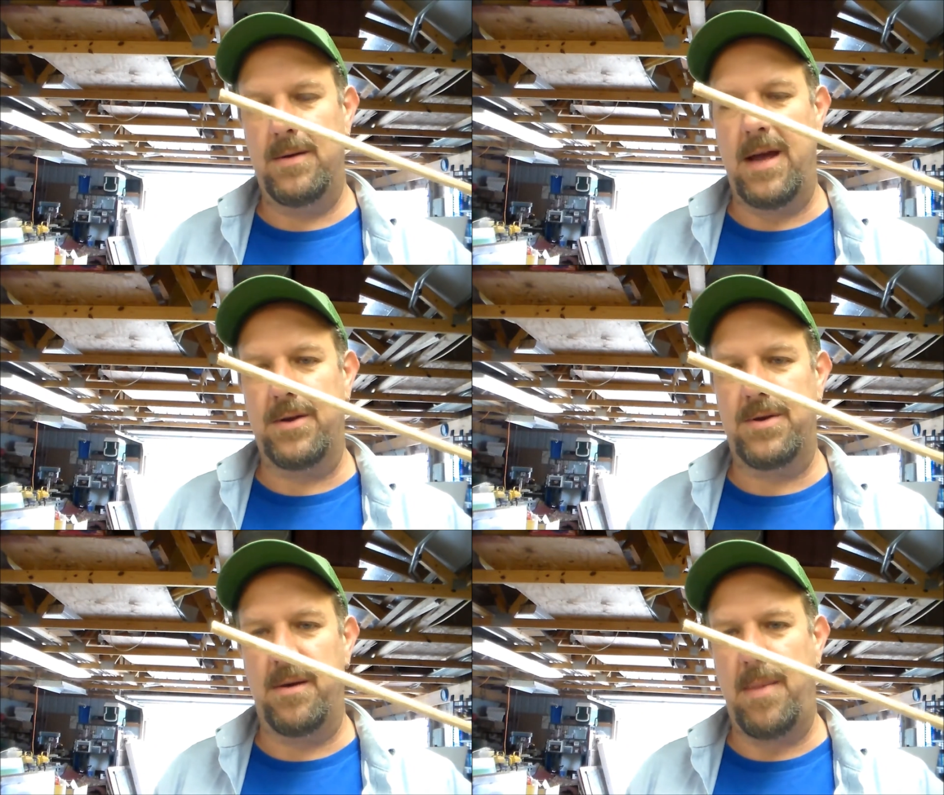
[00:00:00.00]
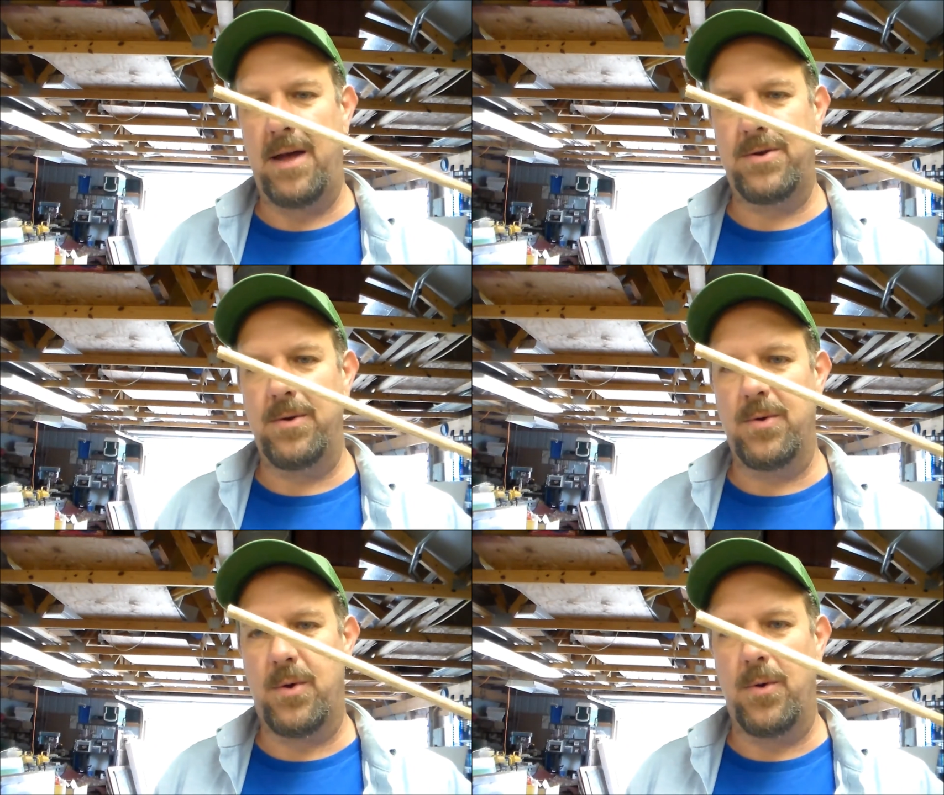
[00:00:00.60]
down to about
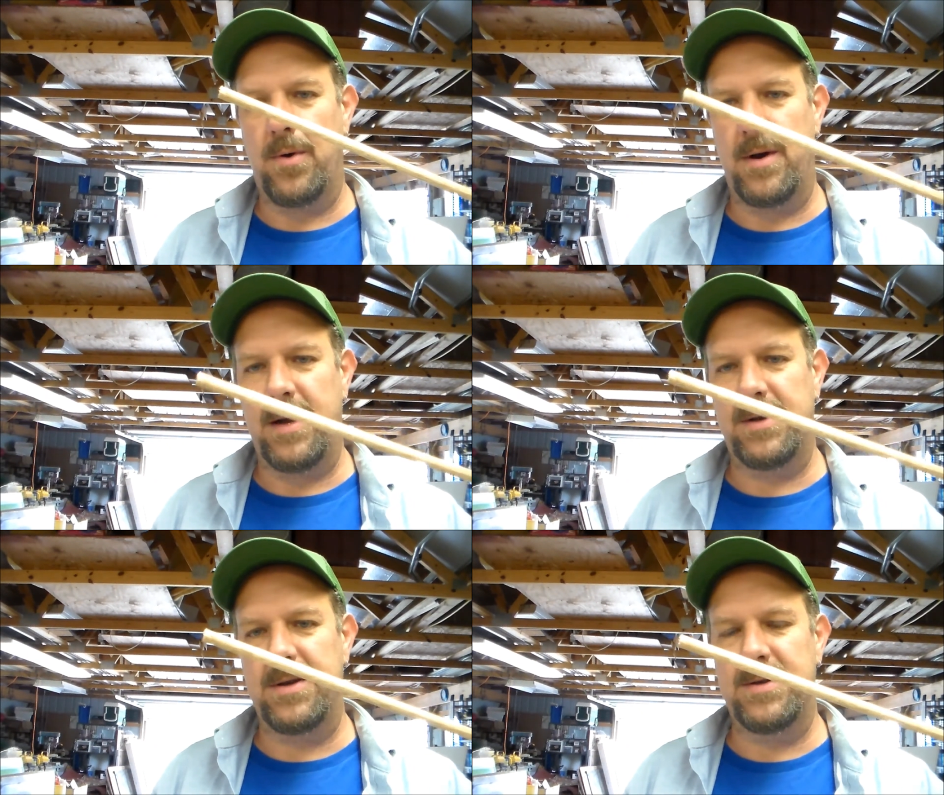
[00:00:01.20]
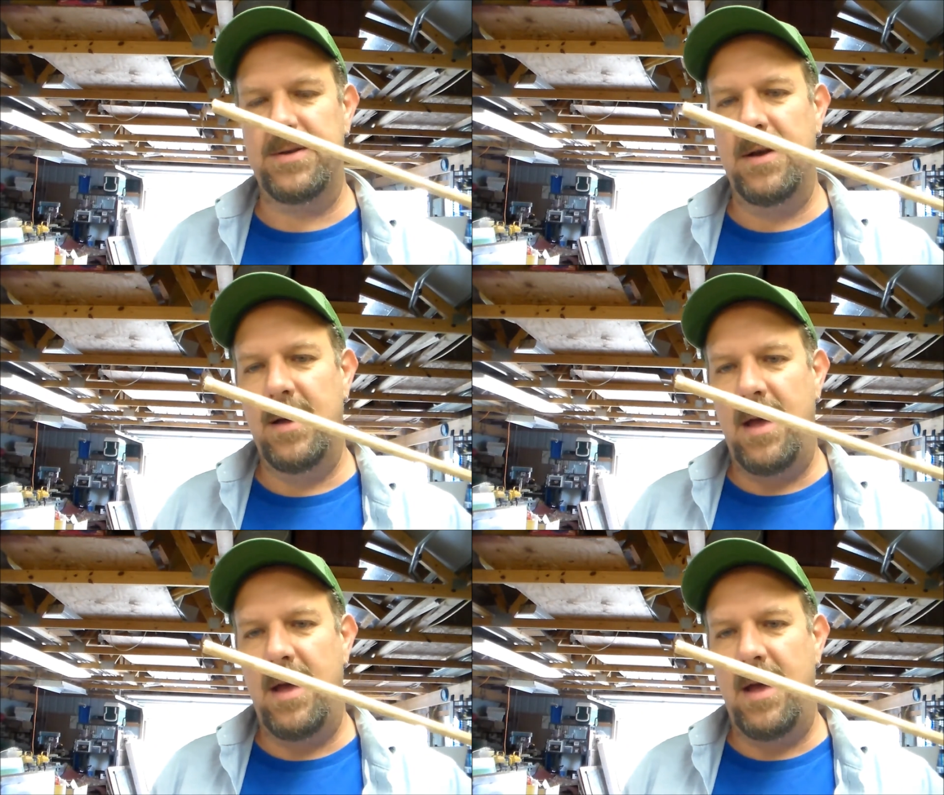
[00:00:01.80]
2 1/4 inches,